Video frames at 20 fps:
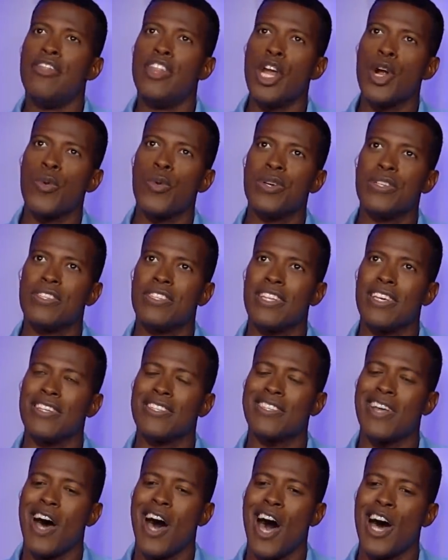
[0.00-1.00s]
There was
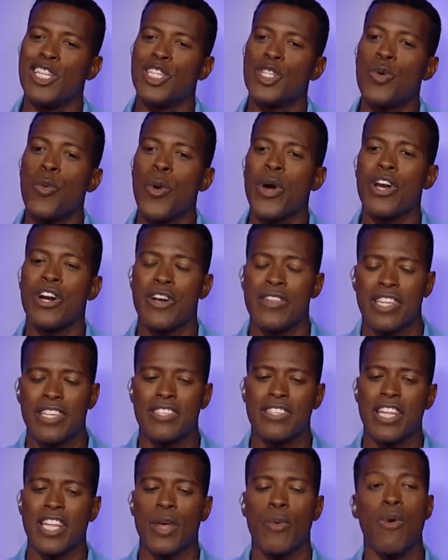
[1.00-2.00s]
this
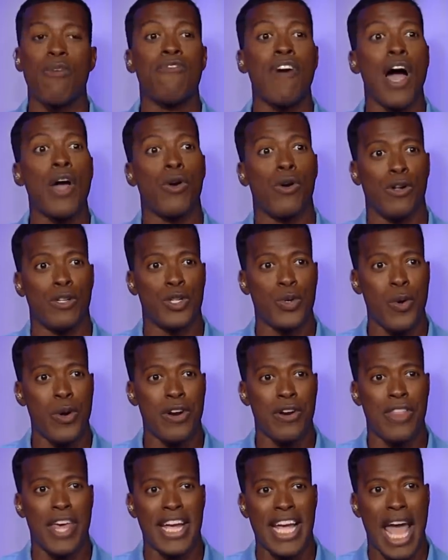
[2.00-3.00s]
this thing that went viral on
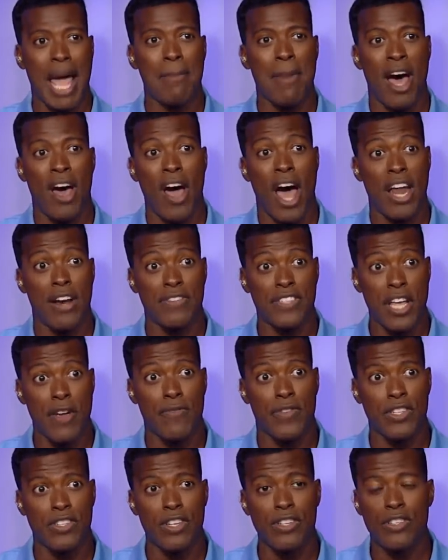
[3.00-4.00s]
Twitter that came out of
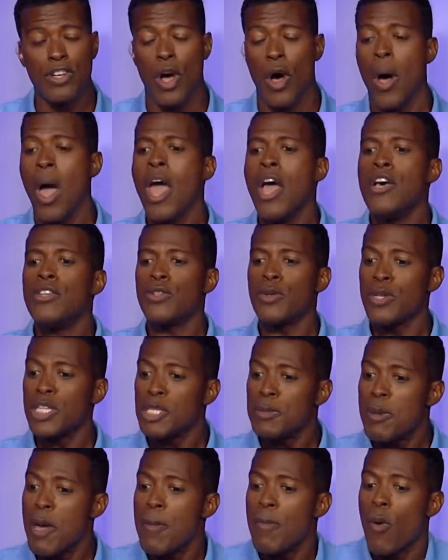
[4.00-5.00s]
San Francisco. So
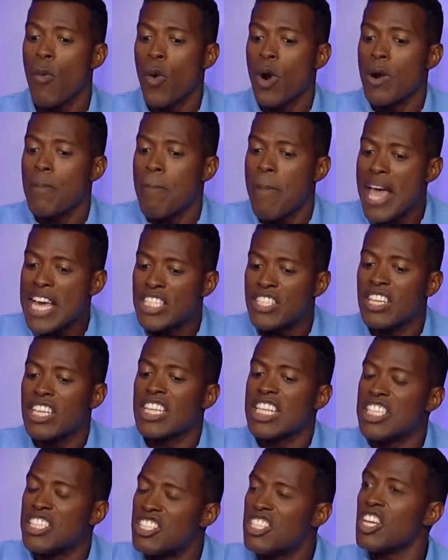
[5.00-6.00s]
these people were
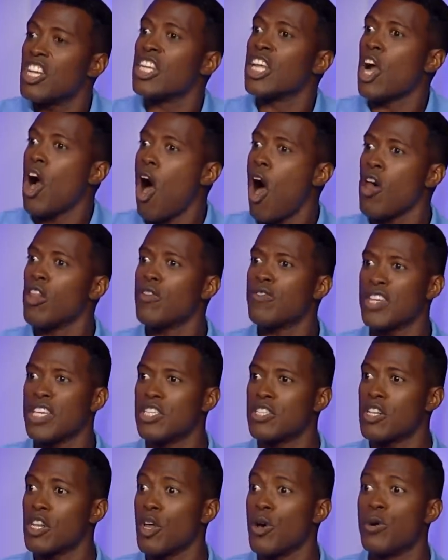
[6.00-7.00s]
basically stealing all of
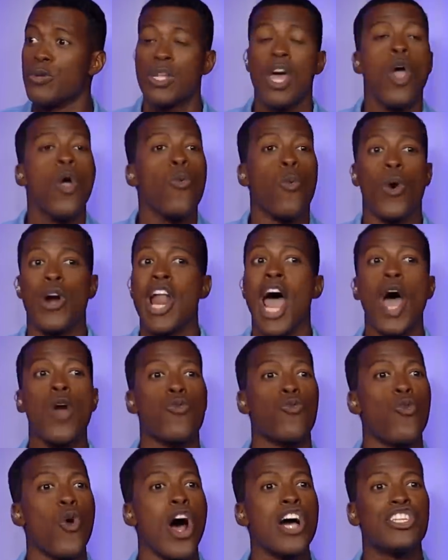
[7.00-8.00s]
these clothes. We're not
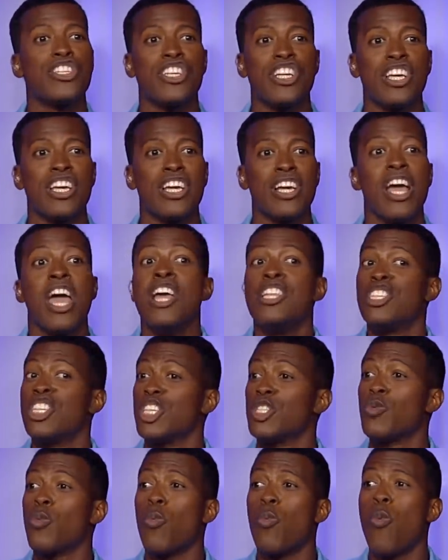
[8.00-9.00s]
rushing,
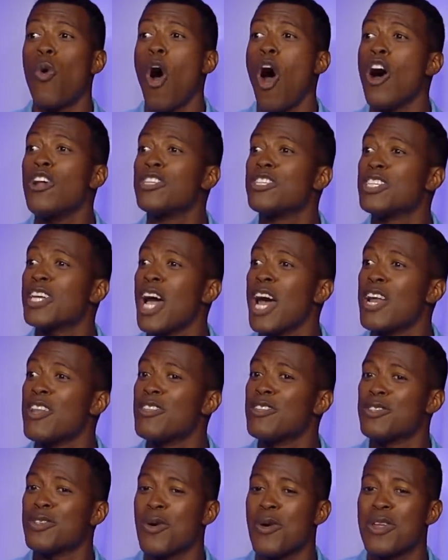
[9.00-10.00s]
just waltzing out
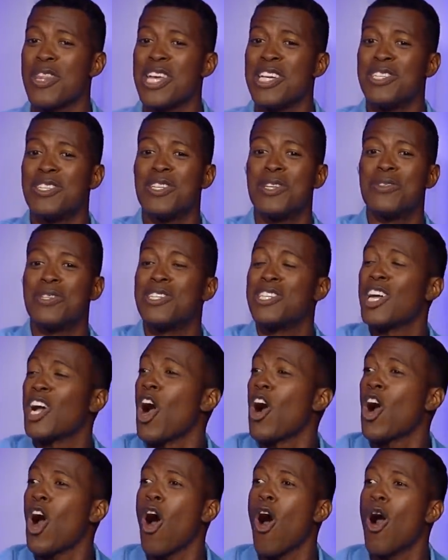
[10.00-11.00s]
of the store. It's just like
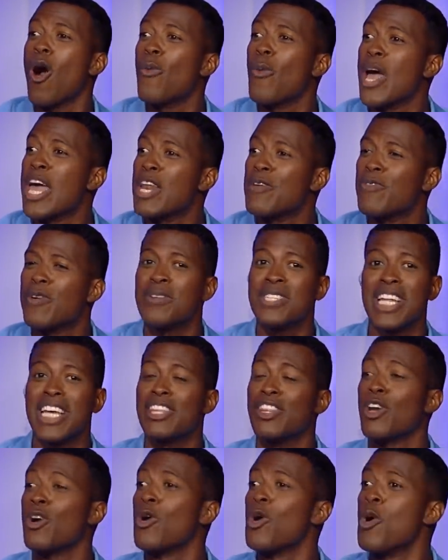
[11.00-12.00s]
a car waiting for us. It's
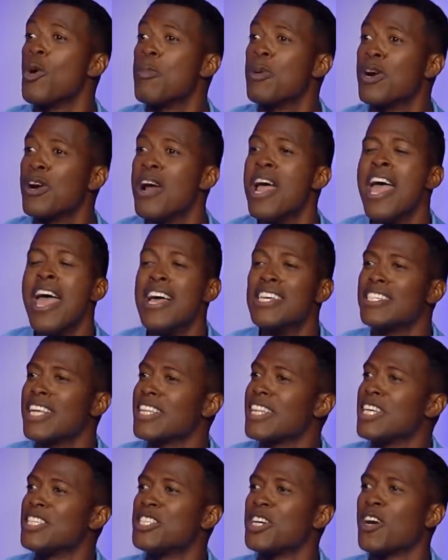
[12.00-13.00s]
like their Uber. It's
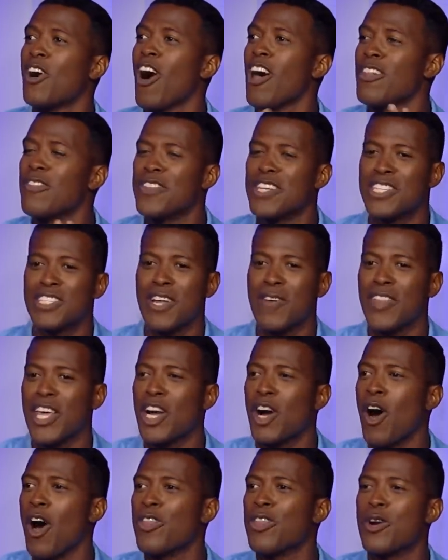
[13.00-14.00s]
like they took all of this stuff,
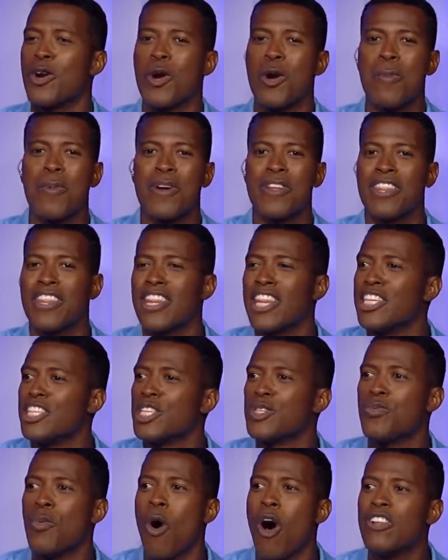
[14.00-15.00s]
they called their Uber, and then they
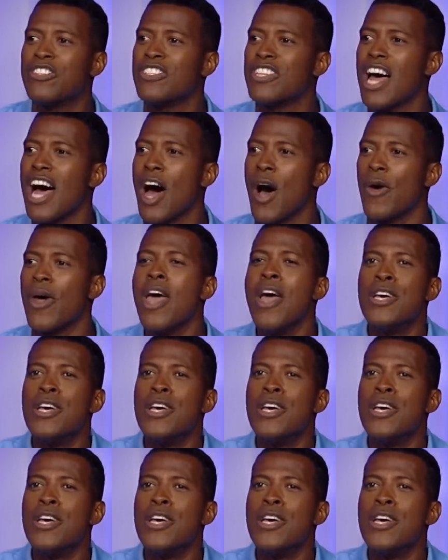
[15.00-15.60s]
just waltzed out.